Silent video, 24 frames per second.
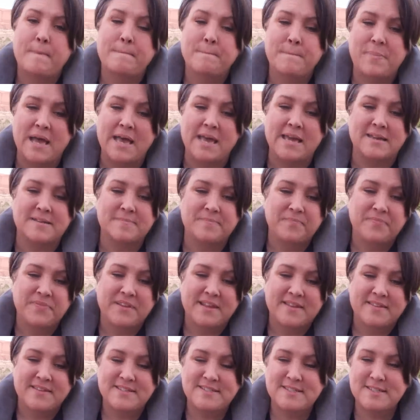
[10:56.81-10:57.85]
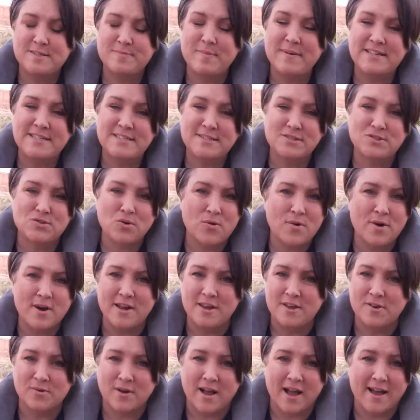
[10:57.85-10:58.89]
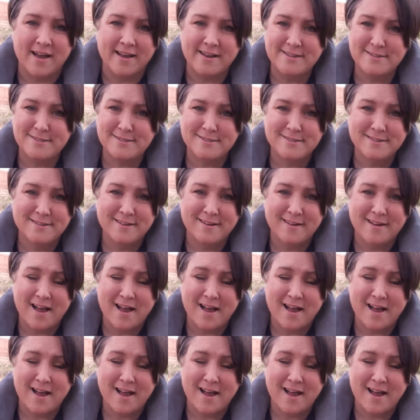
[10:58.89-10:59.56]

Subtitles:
But this is my story, you guys.